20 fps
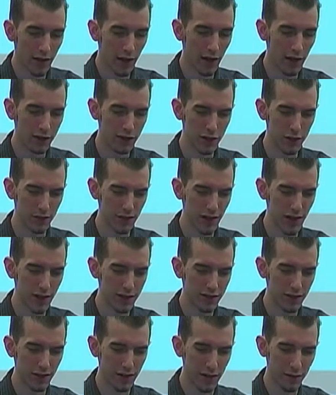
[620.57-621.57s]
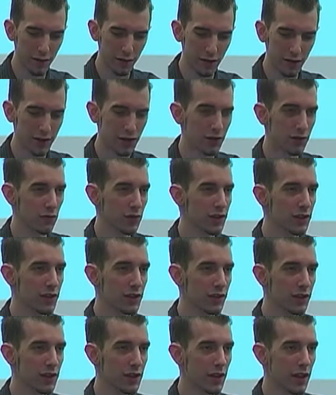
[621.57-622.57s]
DPA did an effort like this
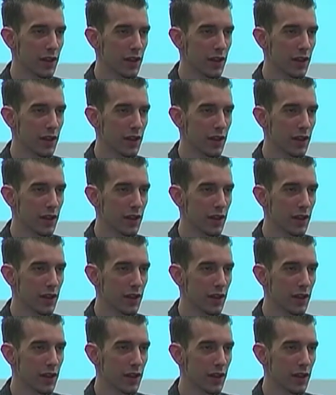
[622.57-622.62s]
recently.